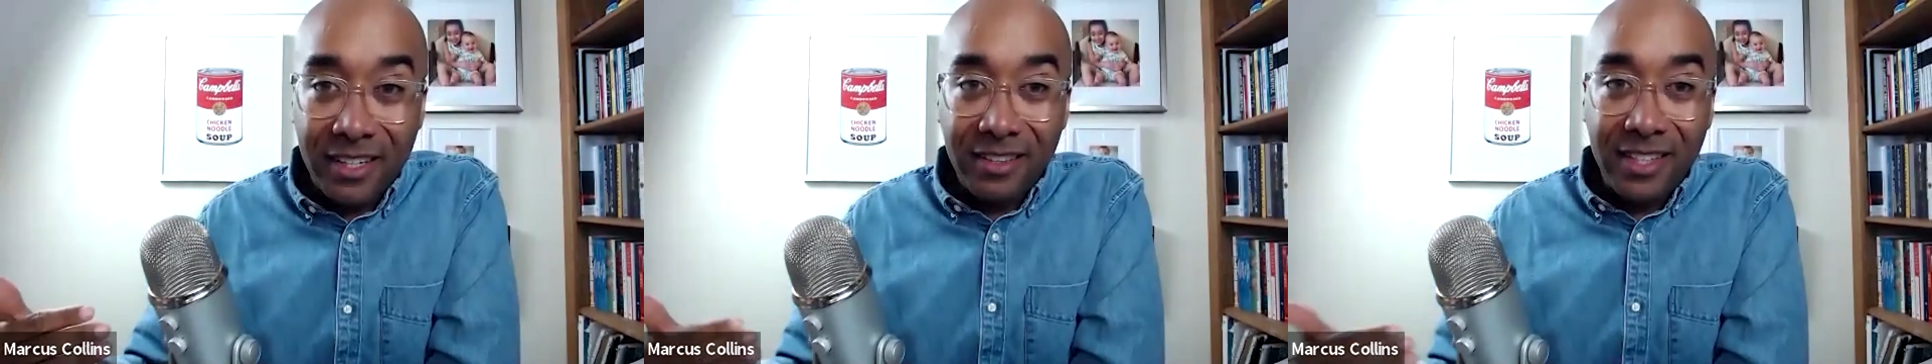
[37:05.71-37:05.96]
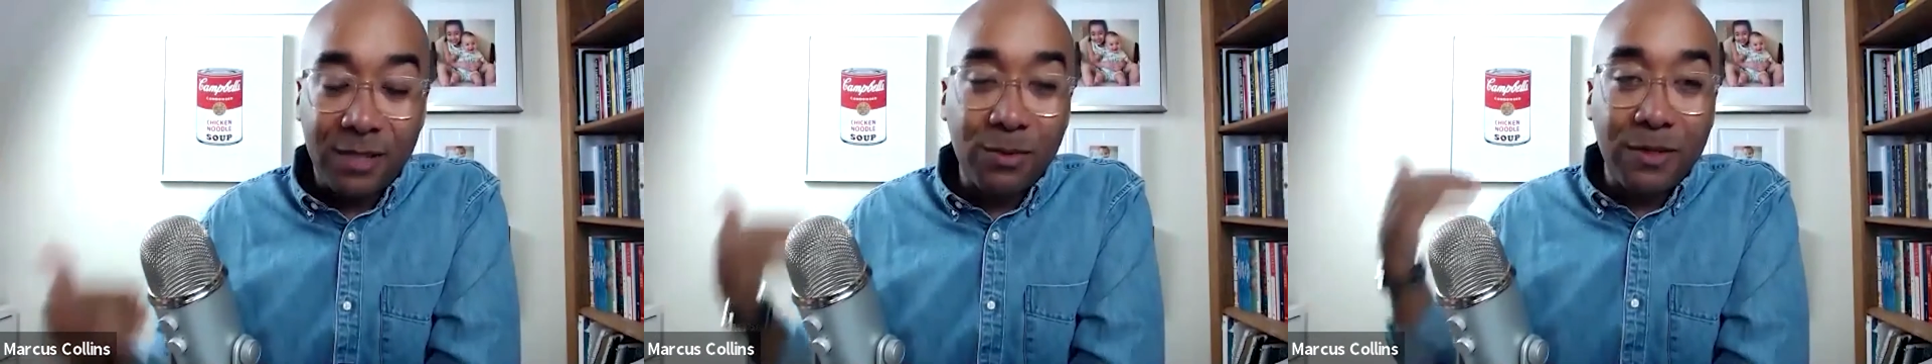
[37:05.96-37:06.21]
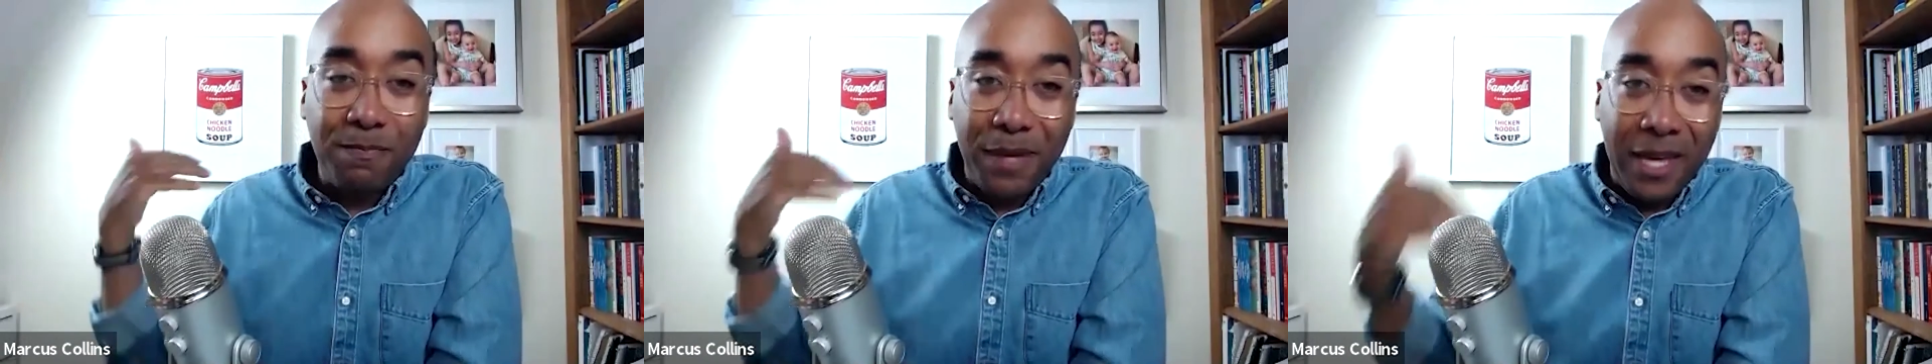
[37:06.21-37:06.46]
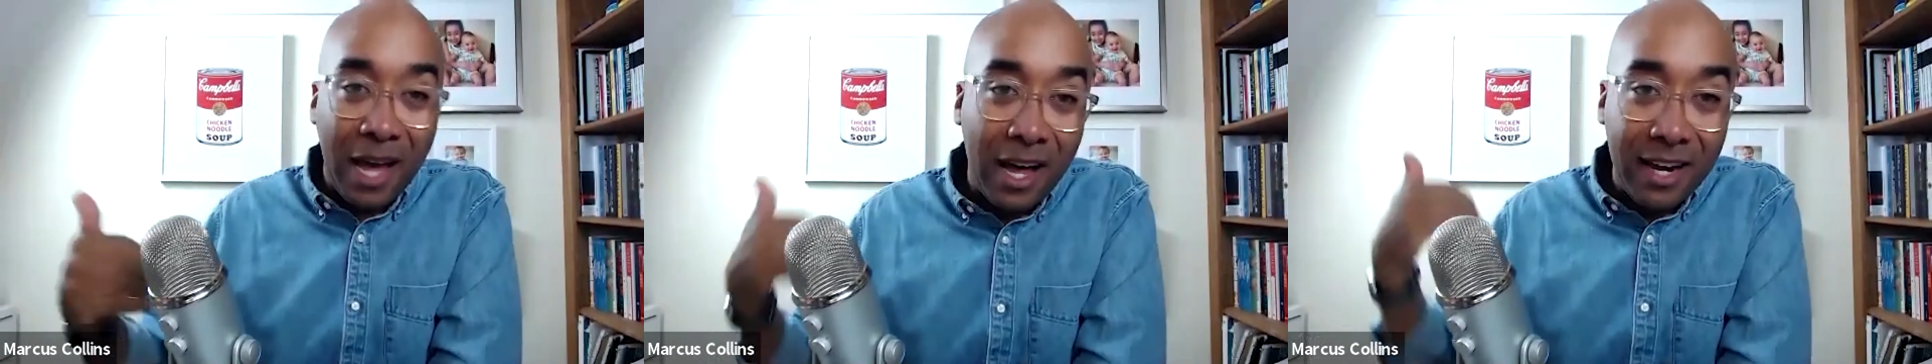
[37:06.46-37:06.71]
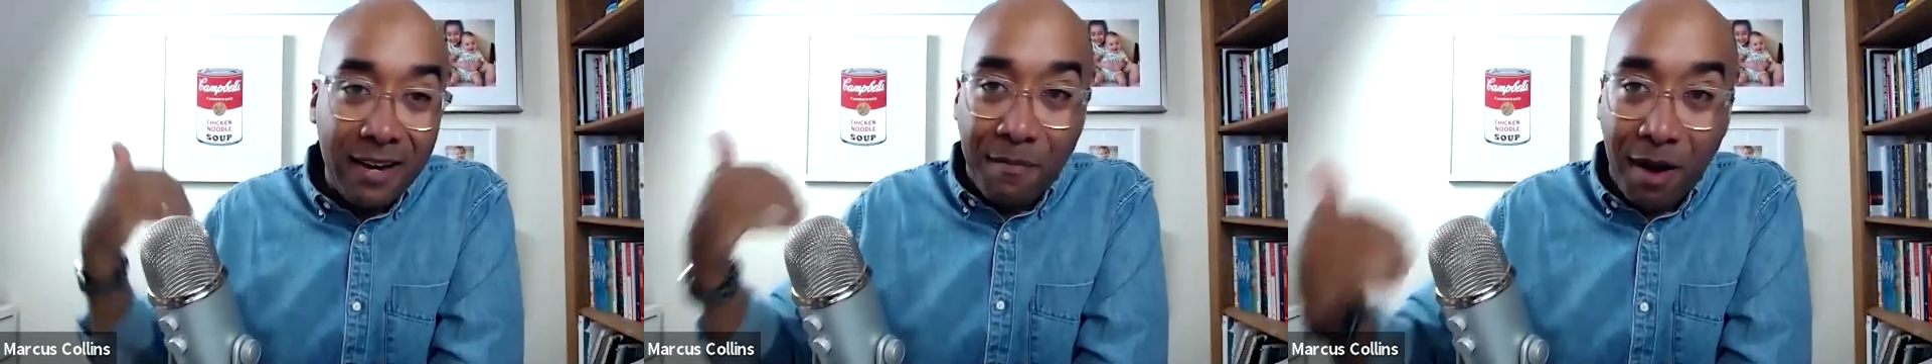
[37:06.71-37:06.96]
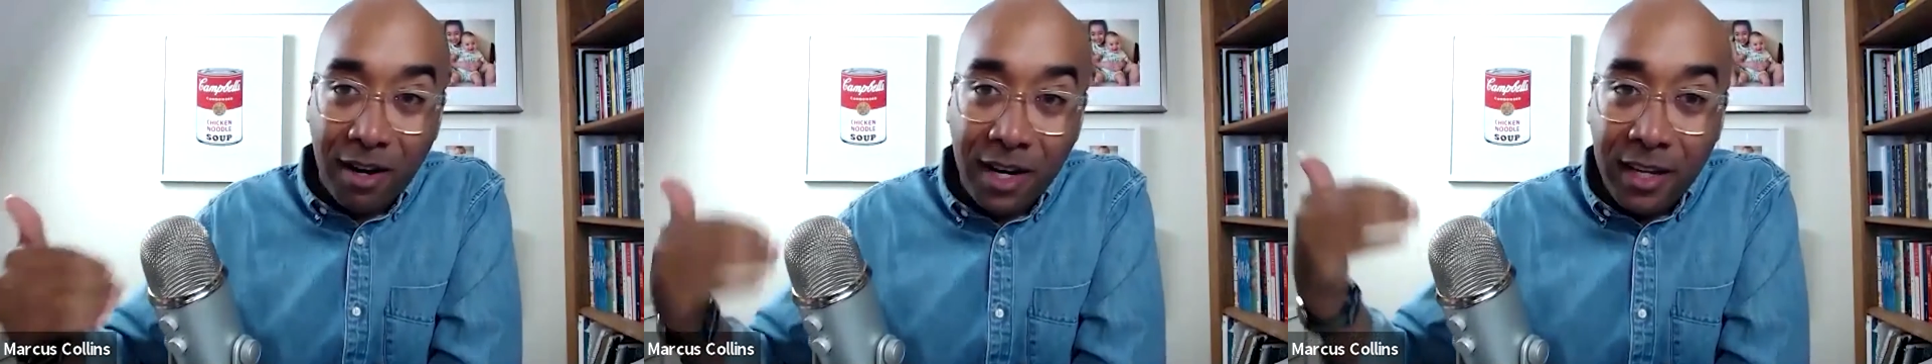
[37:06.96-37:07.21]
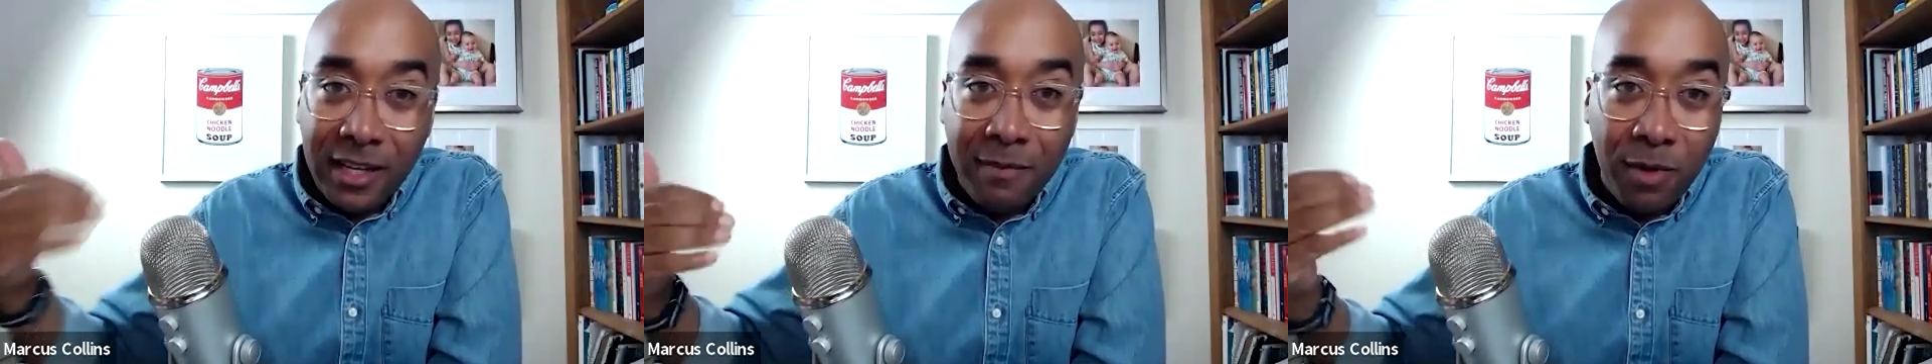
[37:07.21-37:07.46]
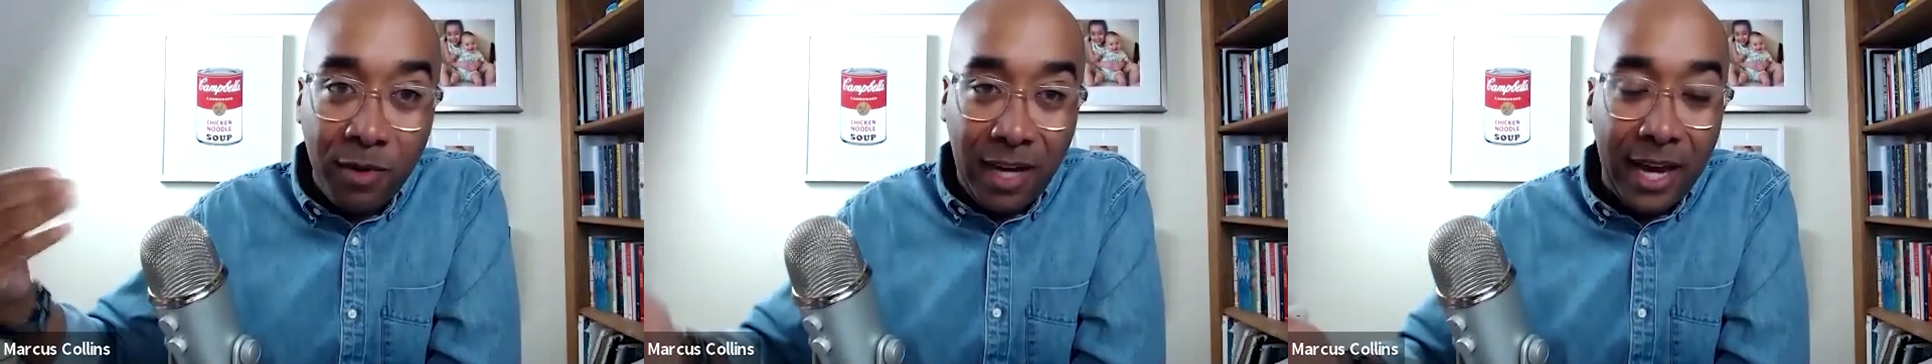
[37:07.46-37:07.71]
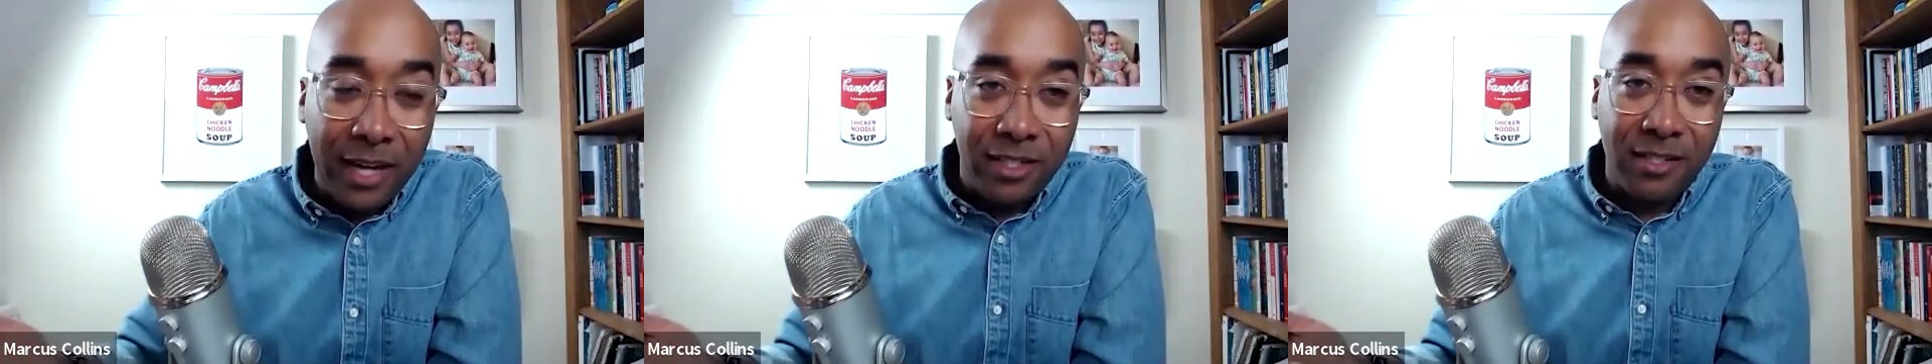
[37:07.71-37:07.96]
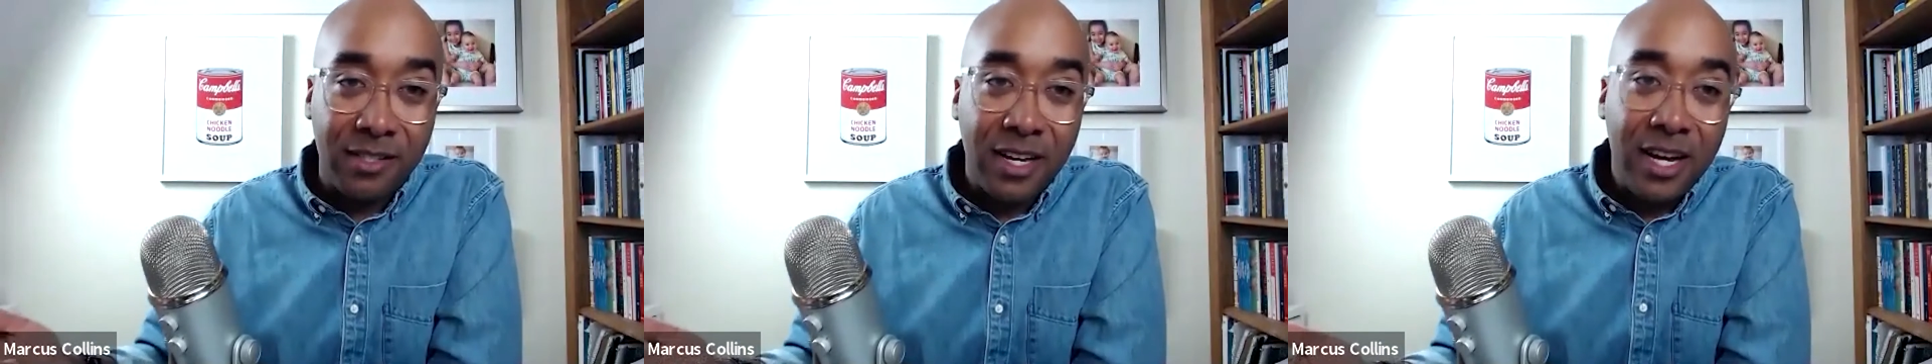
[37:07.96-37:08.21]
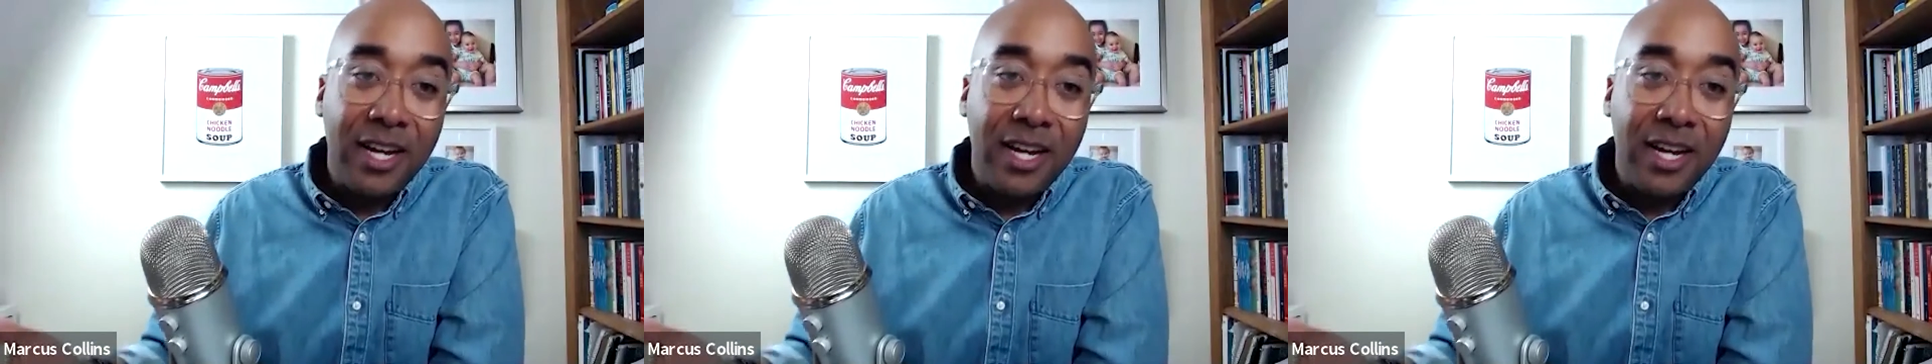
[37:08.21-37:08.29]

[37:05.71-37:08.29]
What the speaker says: This was beyond marketing communications.